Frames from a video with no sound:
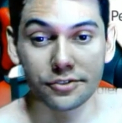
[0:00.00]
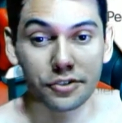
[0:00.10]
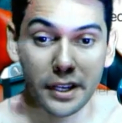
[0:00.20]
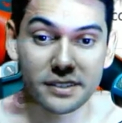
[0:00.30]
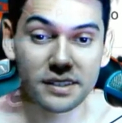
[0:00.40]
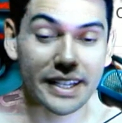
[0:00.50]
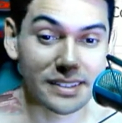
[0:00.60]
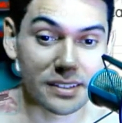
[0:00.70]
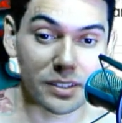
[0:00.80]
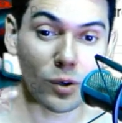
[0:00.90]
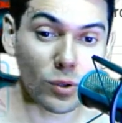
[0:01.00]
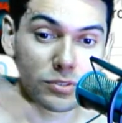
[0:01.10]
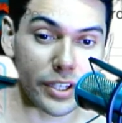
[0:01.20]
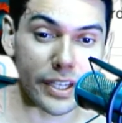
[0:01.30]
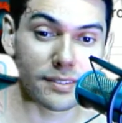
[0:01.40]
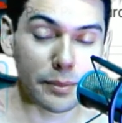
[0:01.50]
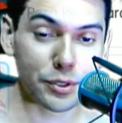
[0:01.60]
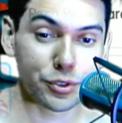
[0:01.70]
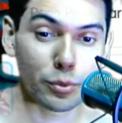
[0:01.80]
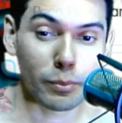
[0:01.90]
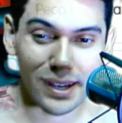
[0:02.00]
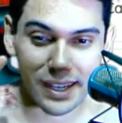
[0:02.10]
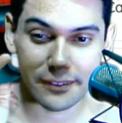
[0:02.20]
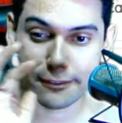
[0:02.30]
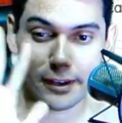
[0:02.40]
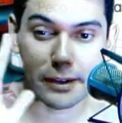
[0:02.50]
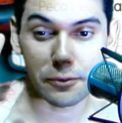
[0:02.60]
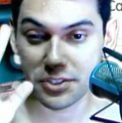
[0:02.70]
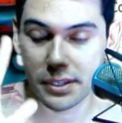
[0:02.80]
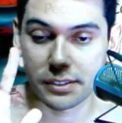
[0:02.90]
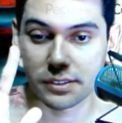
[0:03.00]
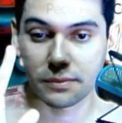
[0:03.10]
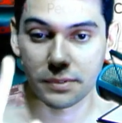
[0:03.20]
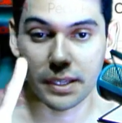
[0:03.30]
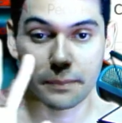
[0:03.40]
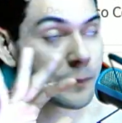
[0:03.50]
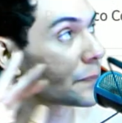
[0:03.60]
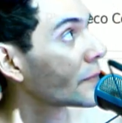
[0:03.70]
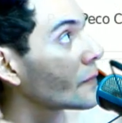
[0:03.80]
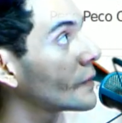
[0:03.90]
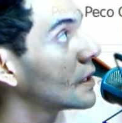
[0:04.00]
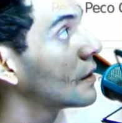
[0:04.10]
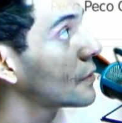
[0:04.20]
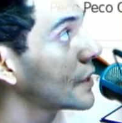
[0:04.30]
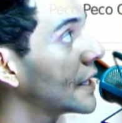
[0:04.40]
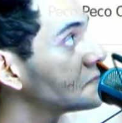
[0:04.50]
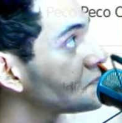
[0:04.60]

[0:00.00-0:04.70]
tries, like the whole day attempting to buy 5 or 6 of them. Okay.